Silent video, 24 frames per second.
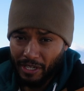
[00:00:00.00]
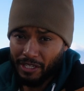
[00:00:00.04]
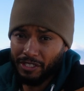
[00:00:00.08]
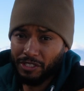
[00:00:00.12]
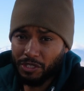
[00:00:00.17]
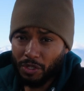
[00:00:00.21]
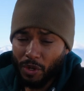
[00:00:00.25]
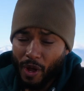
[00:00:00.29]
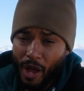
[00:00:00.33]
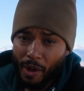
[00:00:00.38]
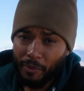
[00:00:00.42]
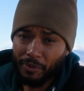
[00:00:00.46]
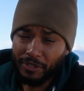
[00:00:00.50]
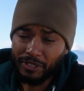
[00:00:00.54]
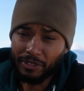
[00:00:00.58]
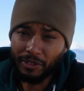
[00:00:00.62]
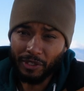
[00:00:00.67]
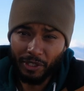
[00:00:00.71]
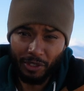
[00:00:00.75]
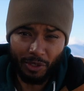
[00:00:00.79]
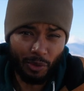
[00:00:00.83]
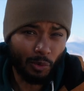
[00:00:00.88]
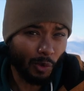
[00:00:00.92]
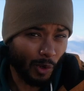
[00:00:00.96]
So I was a
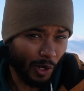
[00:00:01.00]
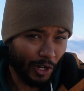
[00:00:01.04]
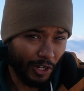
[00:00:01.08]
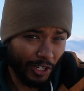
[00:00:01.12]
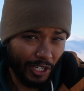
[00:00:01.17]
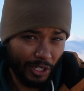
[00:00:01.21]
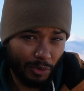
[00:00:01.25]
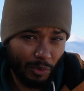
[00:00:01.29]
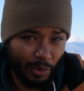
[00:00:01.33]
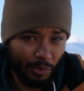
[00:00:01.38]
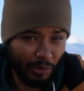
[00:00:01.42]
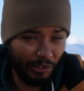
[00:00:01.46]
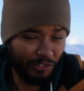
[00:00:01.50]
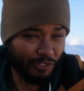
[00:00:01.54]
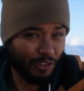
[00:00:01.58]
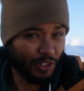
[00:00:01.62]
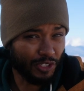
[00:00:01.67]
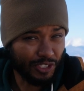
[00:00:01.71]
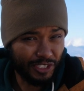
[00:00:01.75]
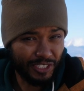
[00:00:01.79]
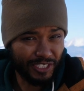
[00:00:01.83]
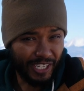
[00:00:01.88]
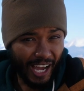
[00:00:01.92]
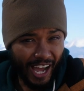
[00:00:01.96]
little worried when we
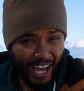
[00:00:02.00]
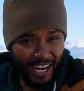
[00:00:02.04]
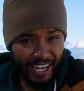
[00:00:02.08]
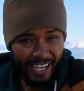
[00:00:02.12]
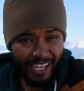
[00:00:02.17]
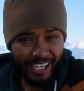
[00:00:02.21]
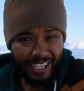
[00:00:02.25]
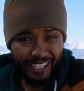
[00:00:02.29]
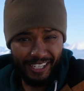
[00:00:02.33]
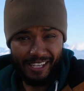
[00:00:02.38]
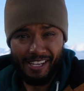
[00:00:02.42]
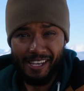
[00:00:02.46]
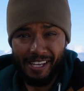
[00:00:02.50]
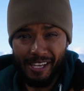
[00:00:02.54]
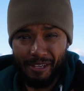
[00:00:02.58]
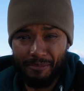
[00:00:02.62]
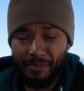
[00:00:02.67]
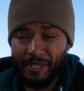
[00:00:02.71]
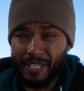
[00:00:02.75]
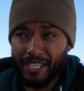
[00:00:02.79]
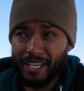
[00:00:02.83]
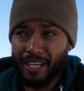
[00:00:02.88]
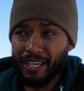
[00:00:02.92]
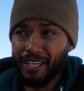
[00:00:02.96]
first got it
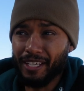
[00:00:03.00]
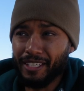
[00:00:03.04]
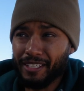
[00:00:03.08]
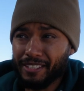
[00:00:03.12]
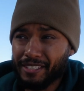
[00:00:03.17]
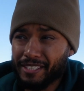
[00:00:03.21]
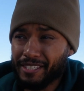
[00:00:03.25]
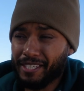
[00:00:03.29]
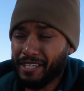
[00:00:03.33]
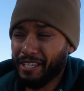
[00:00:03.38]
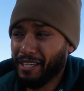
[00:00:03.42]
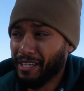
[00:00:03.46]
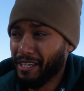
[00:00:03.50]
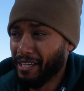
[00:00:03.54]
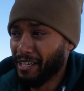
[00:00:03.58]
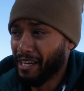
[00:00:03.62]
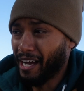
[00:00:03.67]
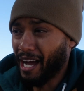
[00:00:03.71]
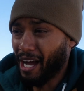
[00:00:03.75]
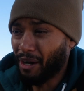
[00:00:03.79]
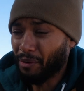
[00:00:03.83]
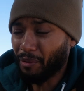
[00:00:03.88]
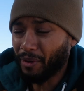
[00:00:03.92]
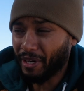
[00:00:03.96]
because
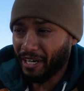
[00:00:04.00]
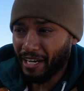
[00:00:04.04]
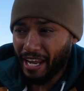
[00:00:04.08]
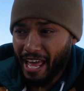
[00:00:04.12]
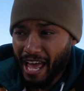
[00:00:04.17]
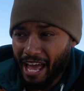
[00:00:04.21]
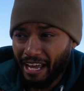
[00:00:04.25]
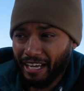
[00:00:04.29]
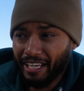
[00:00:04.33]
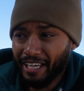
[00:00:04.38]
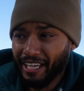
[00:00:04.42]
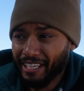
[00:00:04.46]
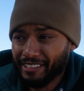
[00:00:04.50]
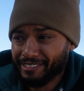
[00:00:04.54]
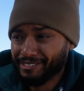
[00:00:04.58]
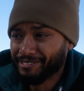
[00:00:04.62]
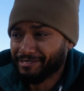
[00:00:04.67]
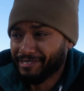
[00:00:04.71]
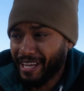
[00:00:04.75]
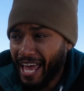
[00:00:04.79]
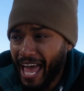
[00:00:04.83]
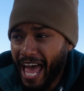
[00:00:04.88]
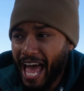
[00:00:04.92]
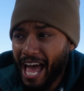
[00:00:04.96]
I wanted to hack
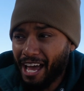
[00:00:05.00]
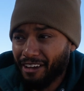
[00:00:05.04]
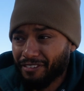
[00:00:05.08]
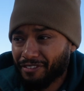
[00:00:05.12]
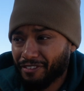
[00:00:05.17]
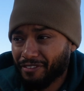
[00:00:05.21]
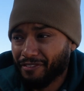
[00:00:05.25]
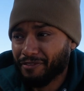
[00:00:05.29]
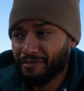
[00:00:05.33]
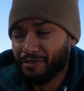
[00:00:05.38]
half,